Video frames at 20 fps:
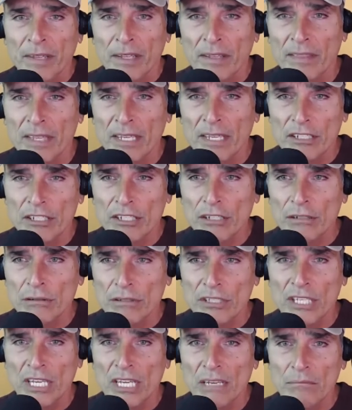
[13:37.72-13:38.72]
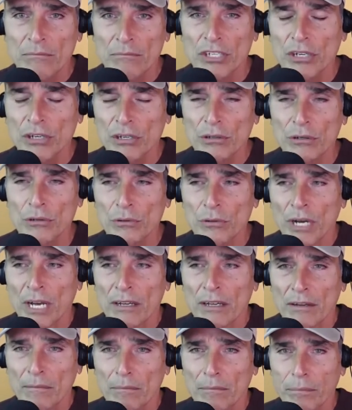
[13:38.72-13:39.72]
that you seem to
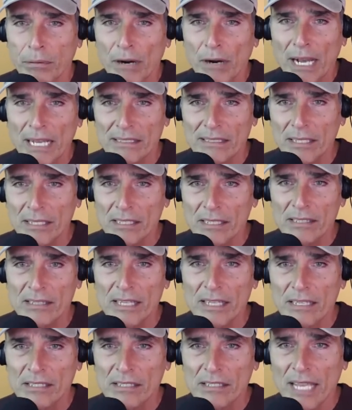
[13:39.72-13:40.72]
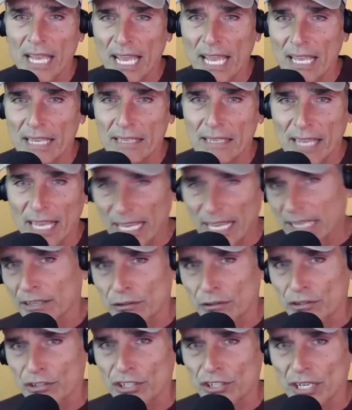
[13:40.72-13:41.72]
process this as
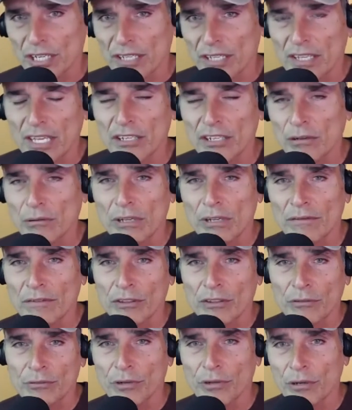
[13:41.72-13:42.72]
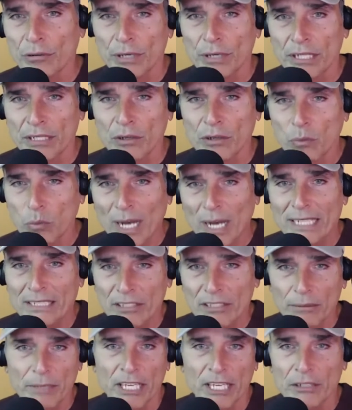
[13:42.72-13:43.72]
energy, and then you even threw yes.
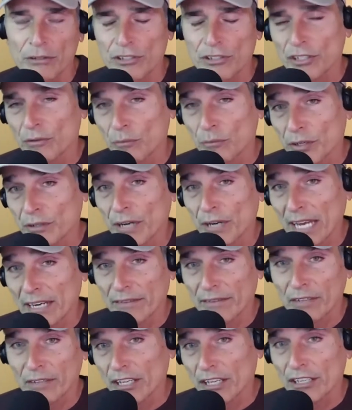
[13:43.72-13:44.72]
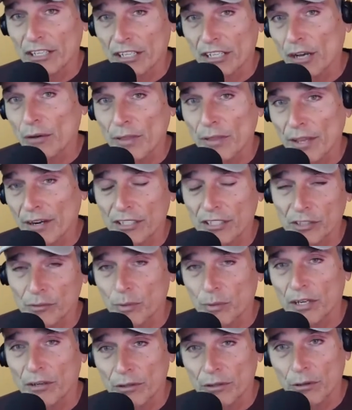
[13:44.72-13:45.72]
quantum energy, and we're not even going to go there because
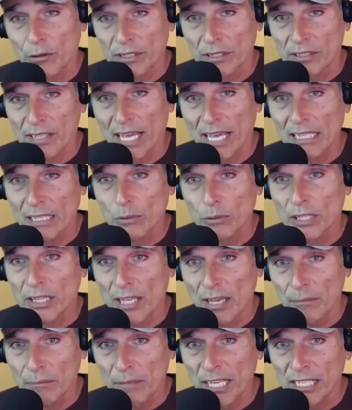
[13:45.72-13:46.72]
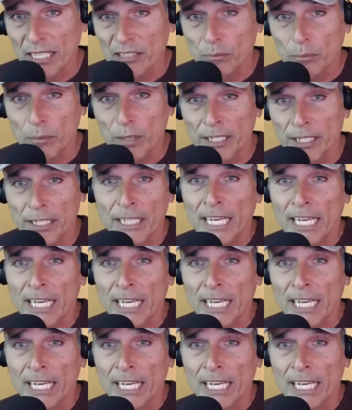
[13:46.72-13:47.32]
we don't know exactly what that means. No, no,